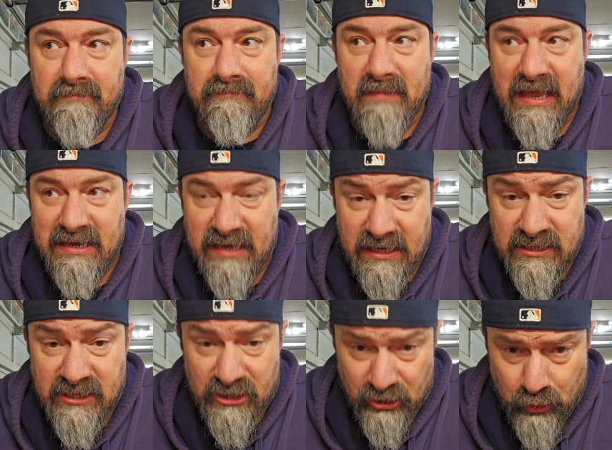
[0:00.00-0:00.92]
and
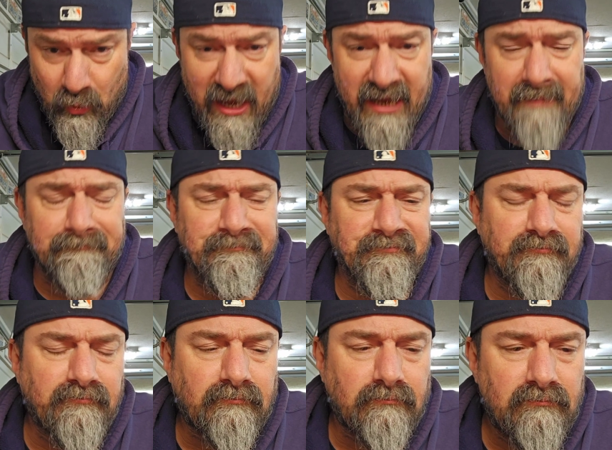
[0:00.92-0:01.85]
here's why.
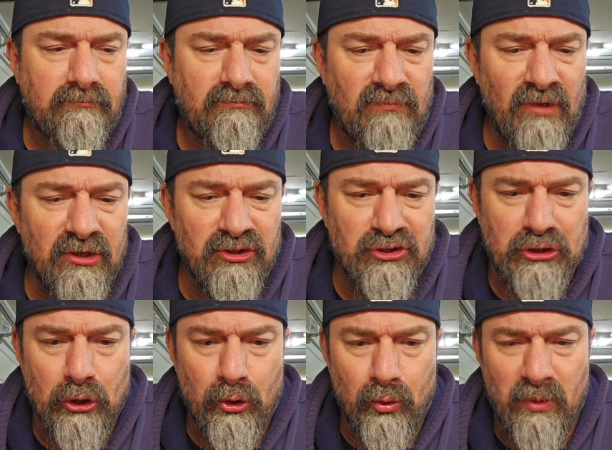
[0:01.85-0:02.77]

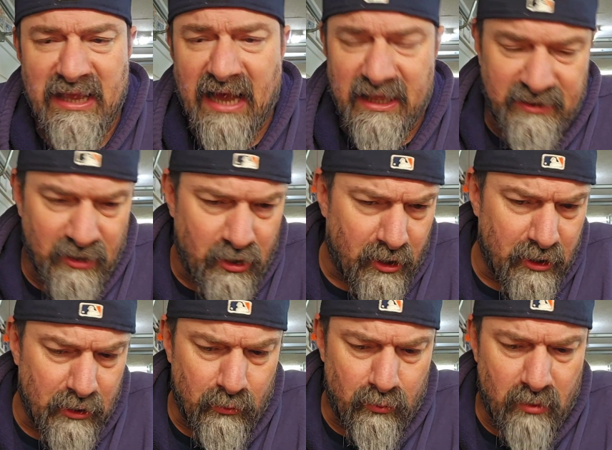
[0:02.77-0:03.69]
So we got the
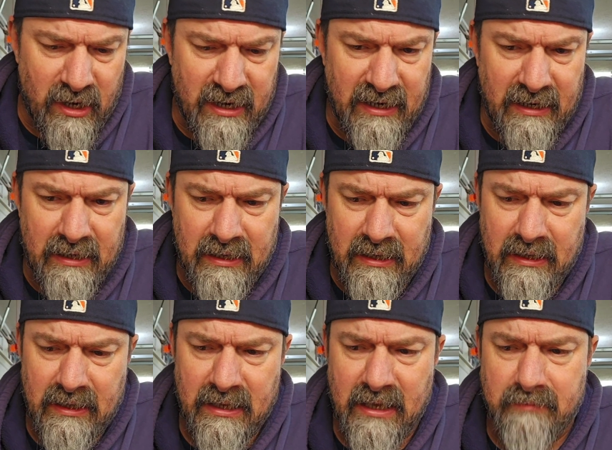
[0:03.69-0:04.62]
car running
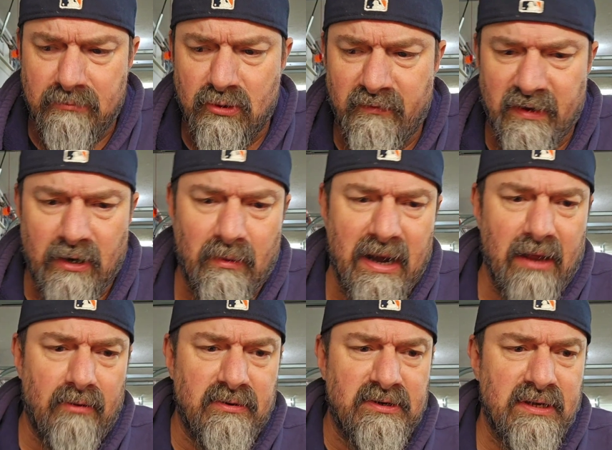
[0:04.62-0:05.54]
and moving
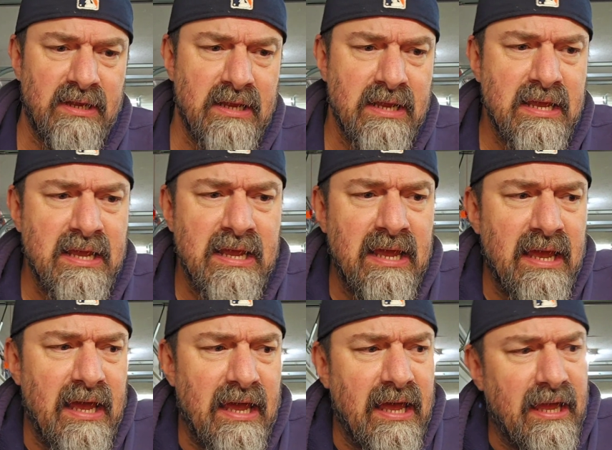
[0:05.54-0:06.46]
around
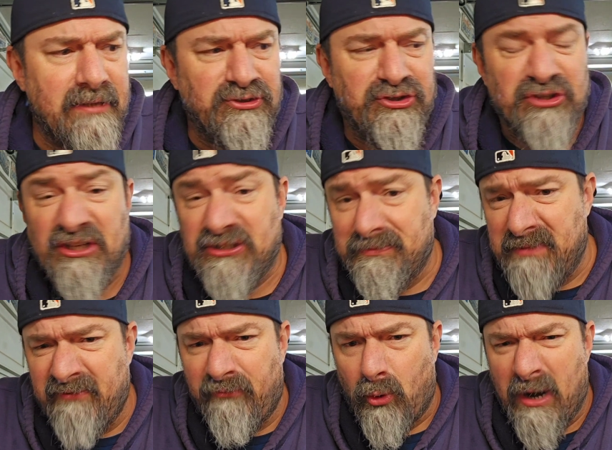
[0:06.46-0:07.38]
just
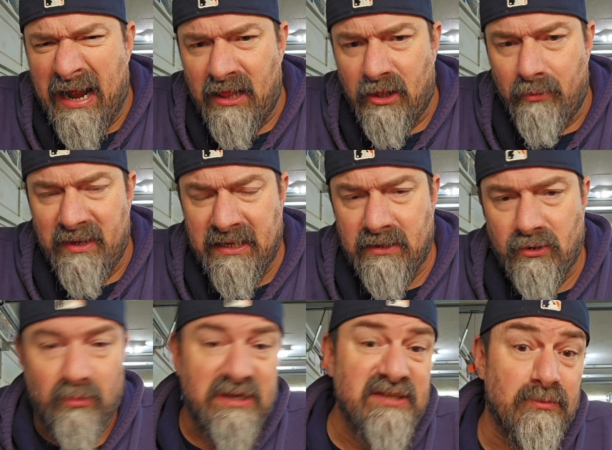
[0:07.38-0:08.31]
before Halloween. The
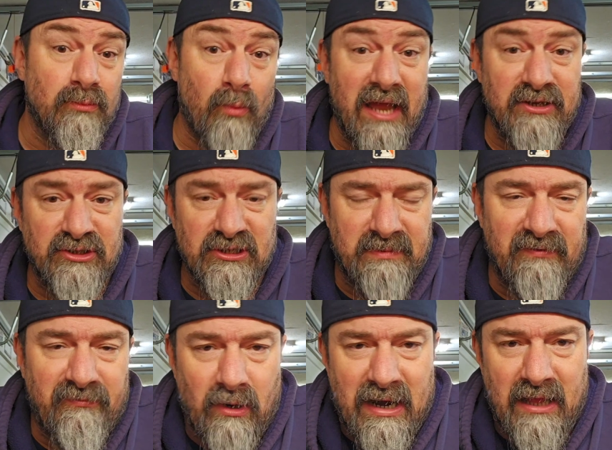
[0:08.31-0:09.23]
reason why just
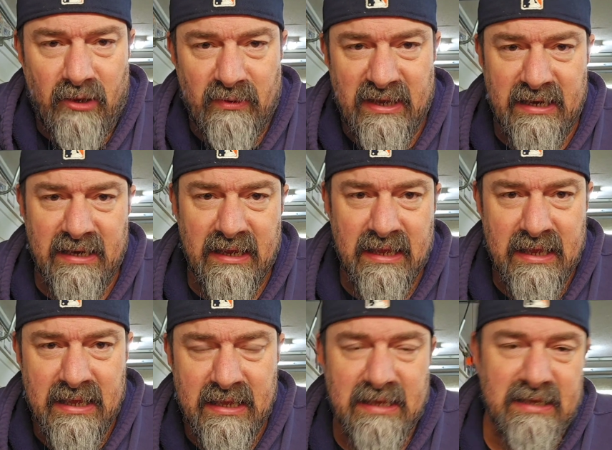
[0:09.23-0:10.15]
before Halloween
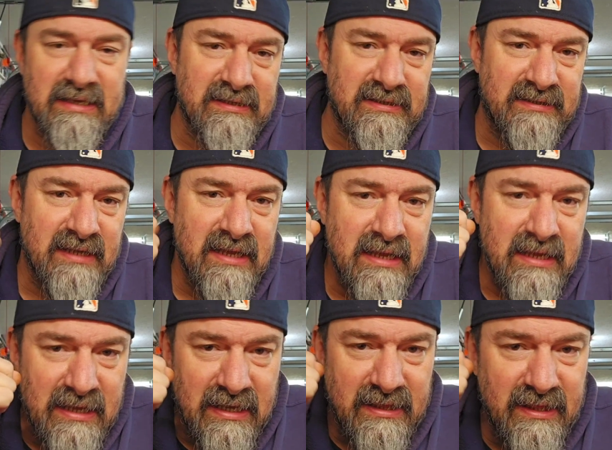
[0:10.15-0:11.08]
is
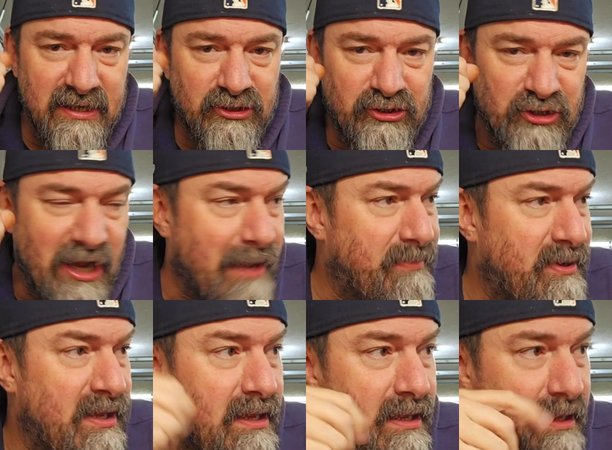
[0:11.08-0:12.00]
in this shop
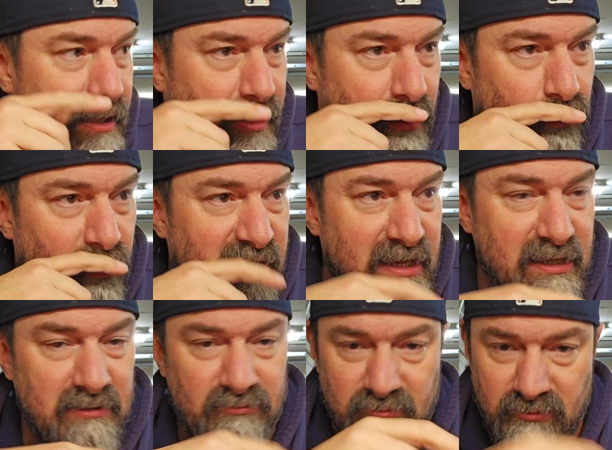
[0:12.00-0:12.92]

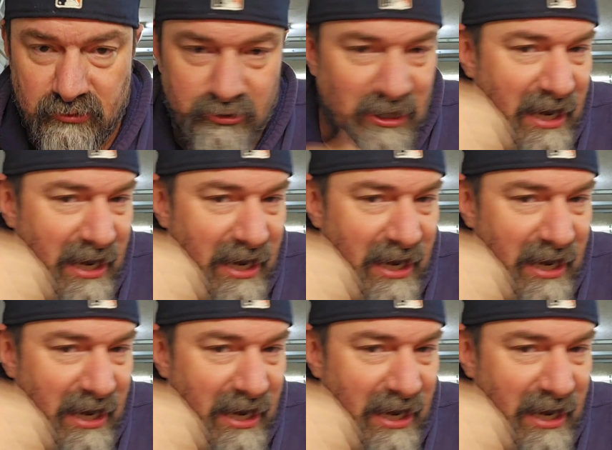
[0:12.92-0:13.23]
we drag